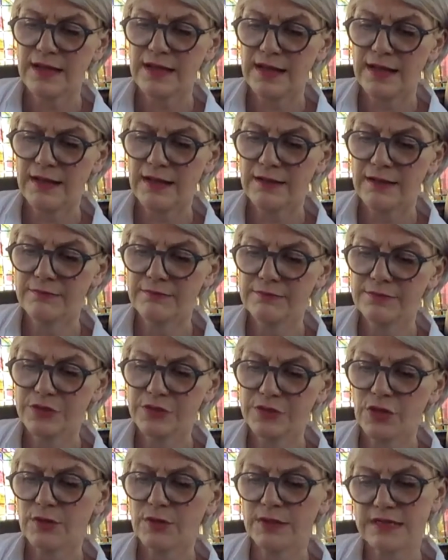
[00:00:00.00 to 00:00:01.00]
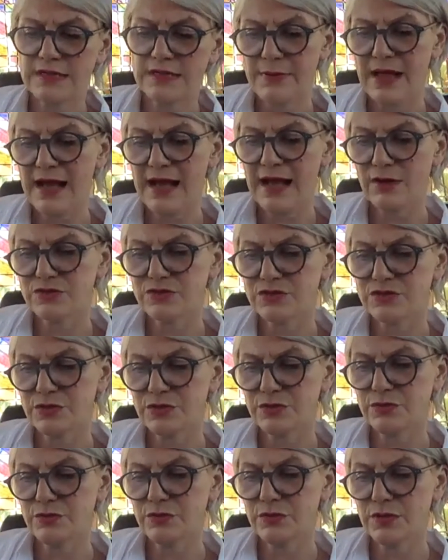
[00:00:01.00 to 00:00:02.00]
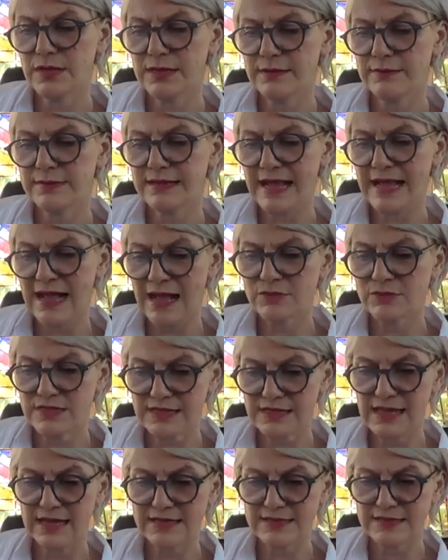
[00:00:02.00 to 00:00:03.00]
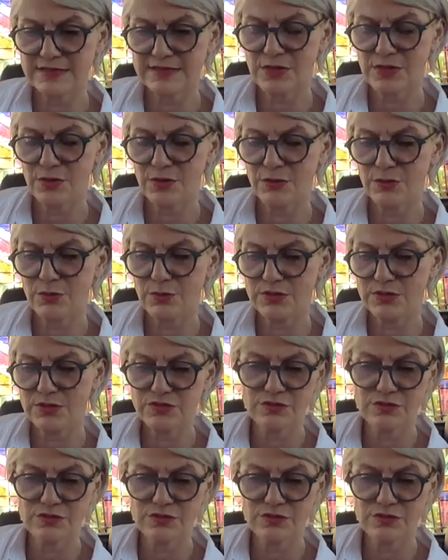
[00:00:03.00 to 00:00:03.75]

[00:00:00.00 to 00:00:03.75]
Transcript: you know, and about how to counter that. So